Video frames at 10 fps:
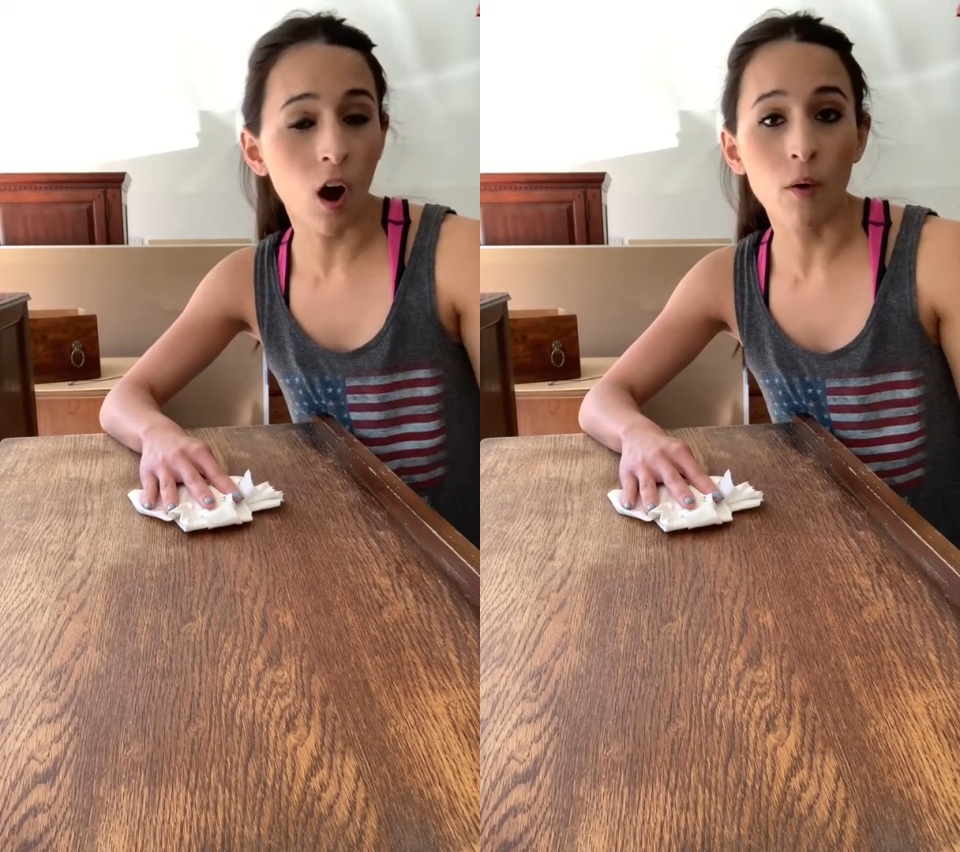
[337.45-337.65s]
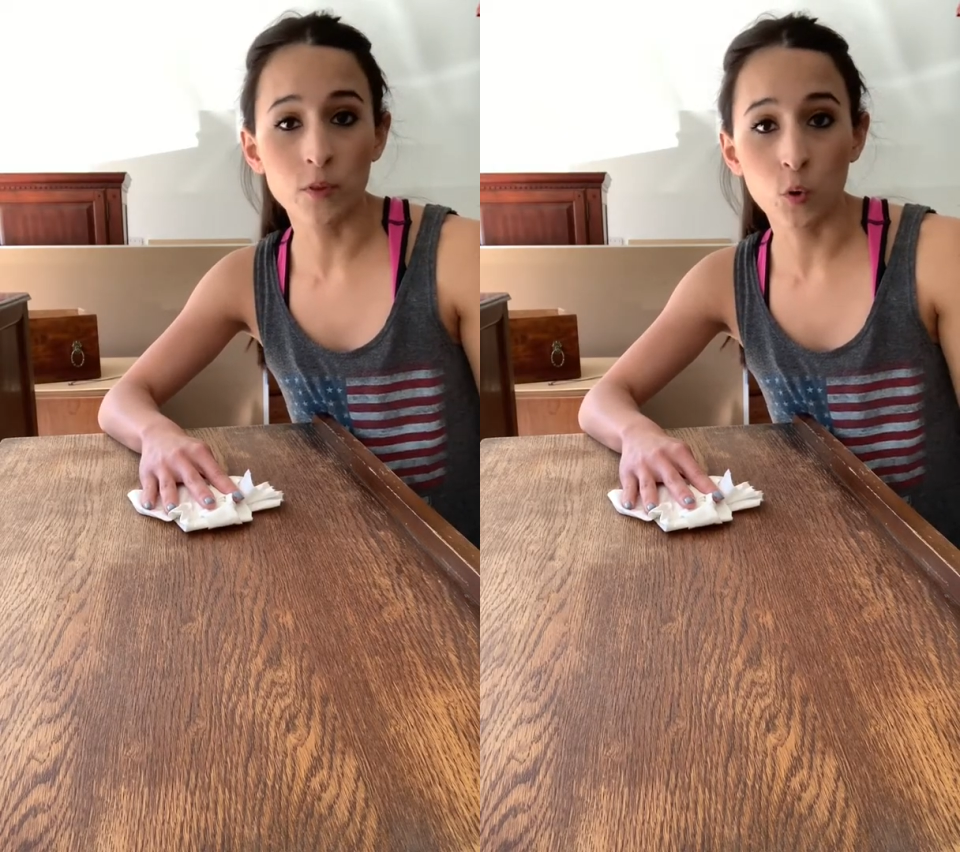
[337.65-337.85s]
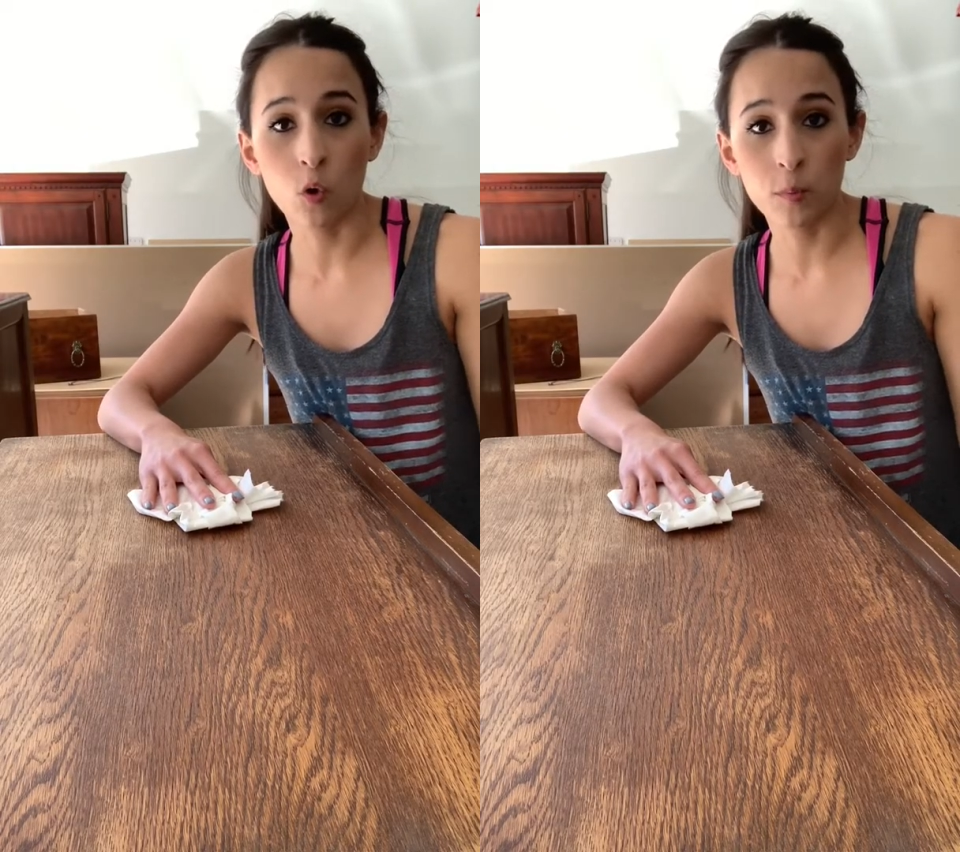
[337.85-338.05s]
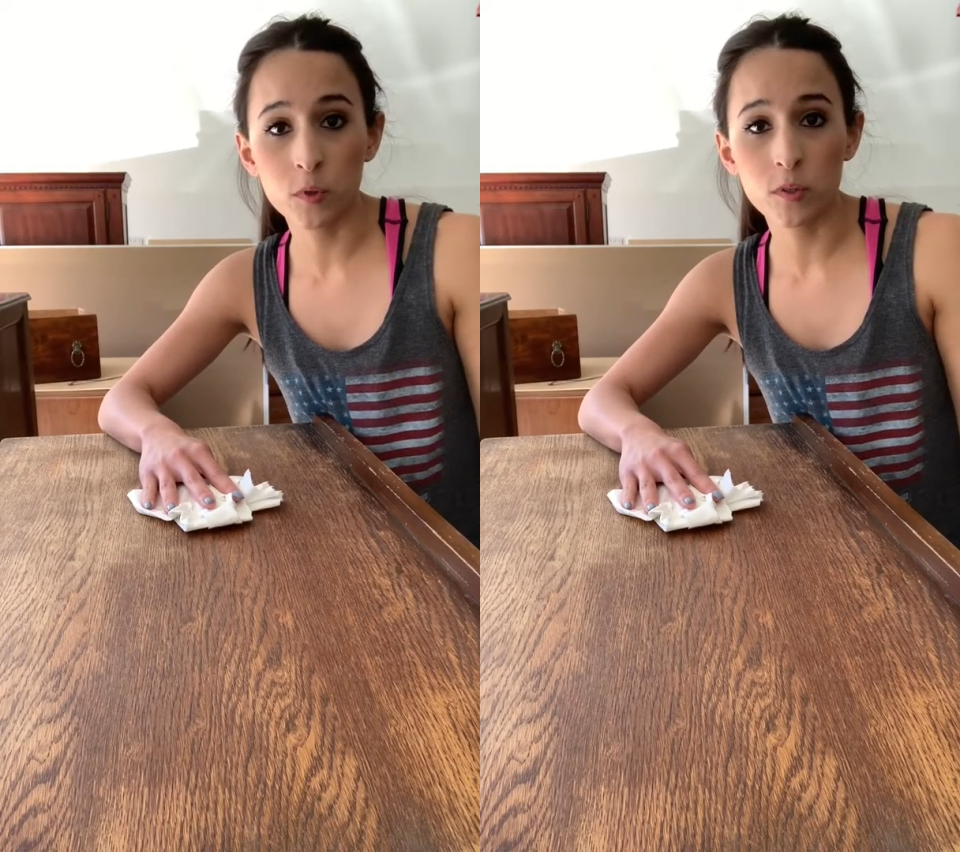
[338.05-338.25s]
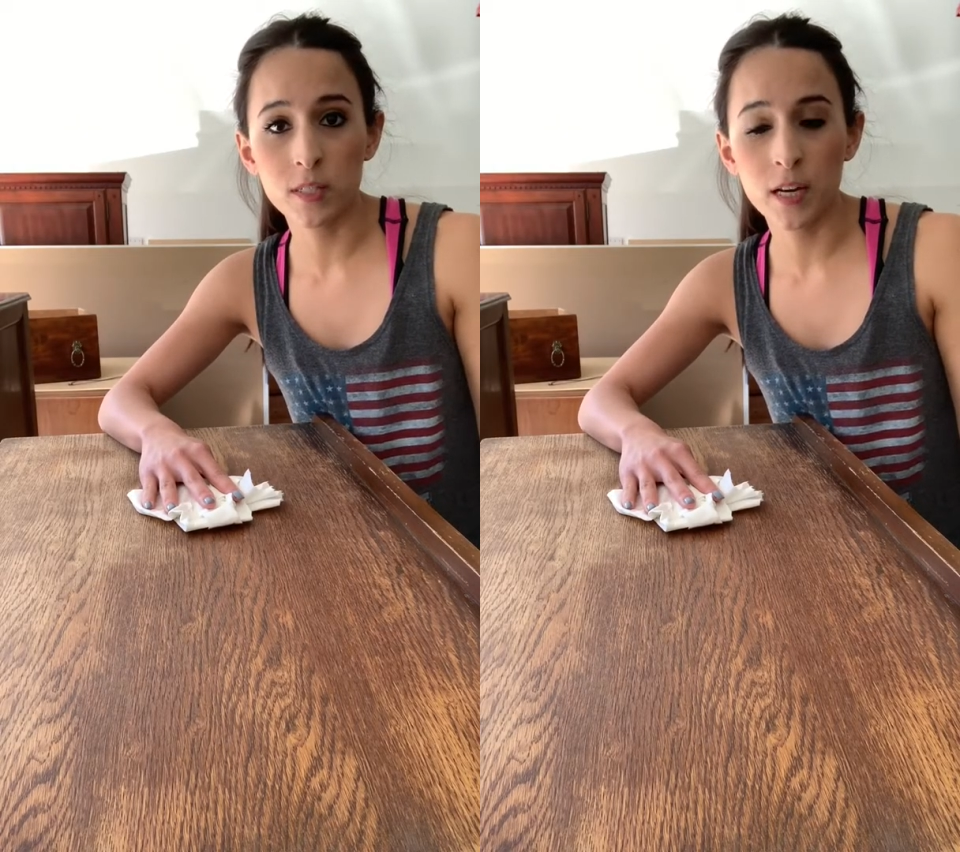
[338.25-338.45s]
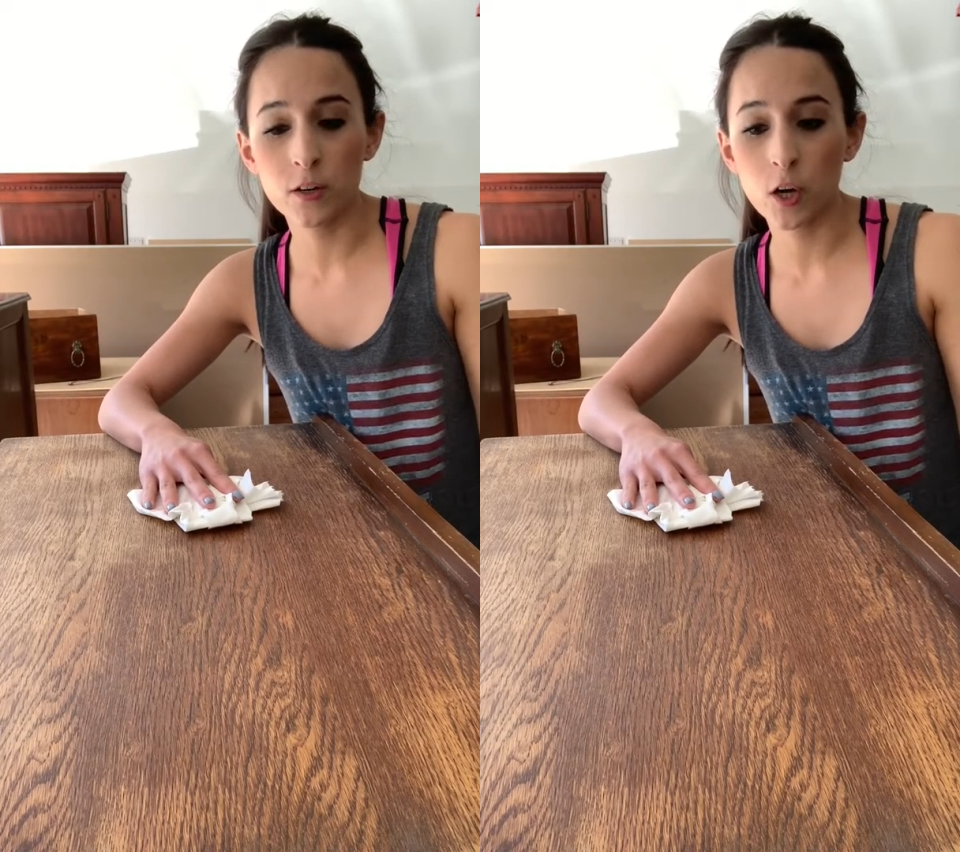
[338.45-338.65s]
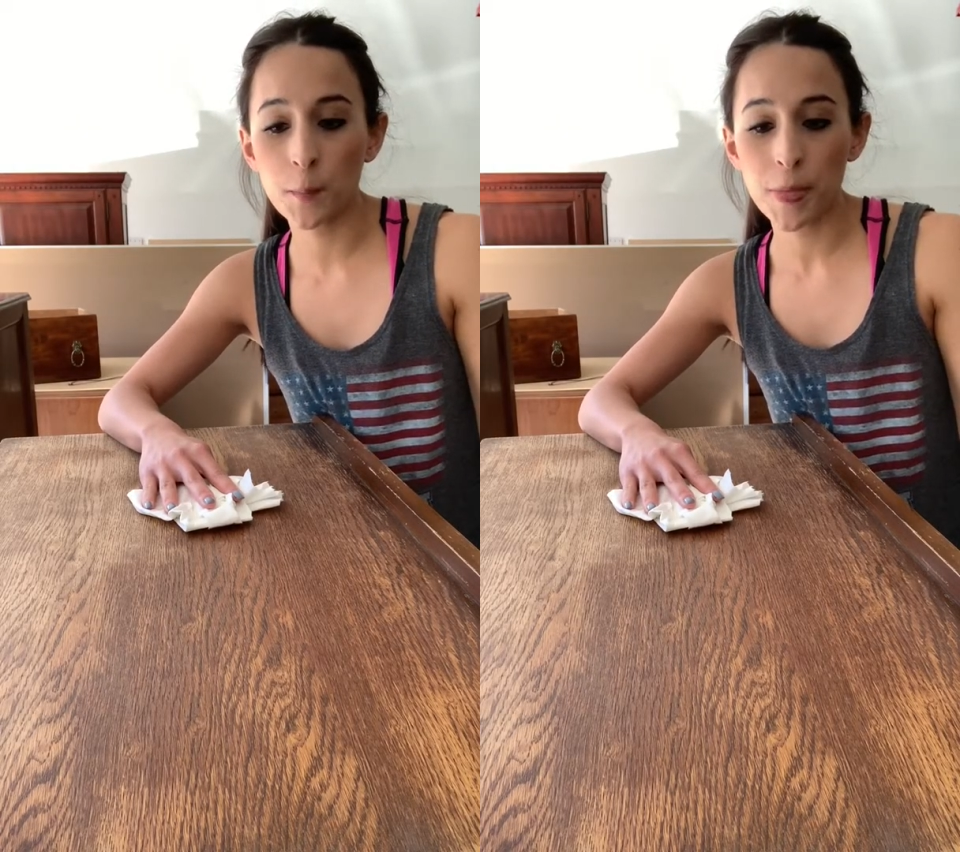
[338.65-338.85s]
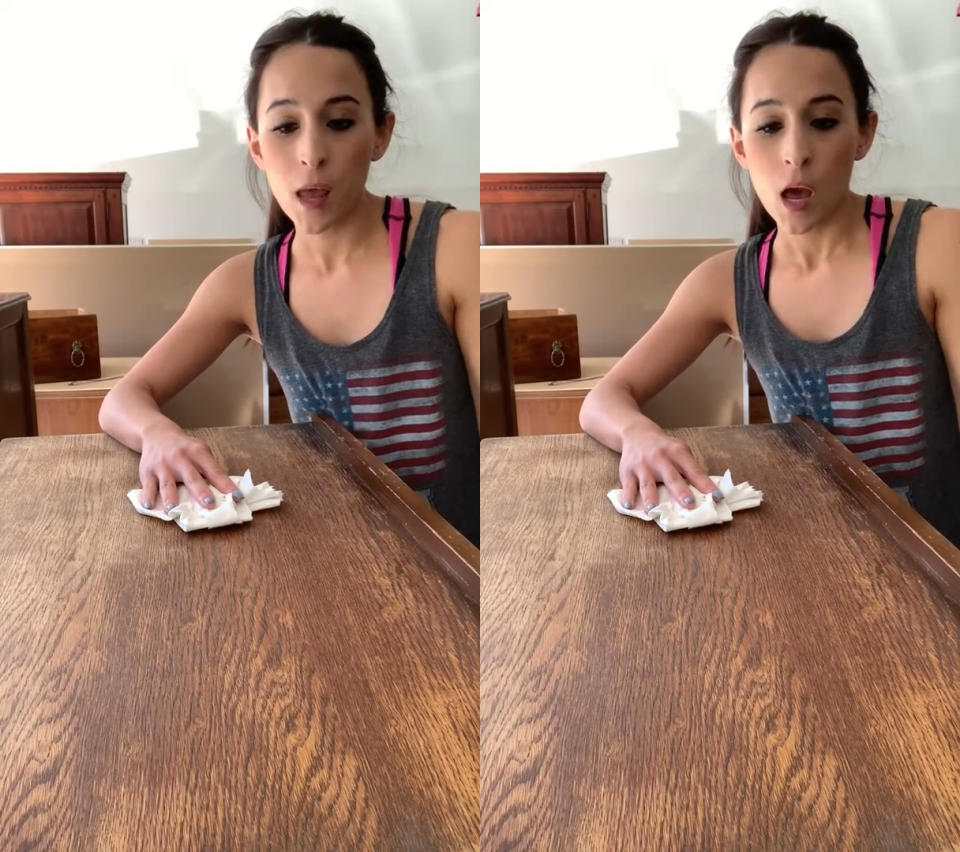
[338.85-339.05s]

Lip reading: on the orbital sander,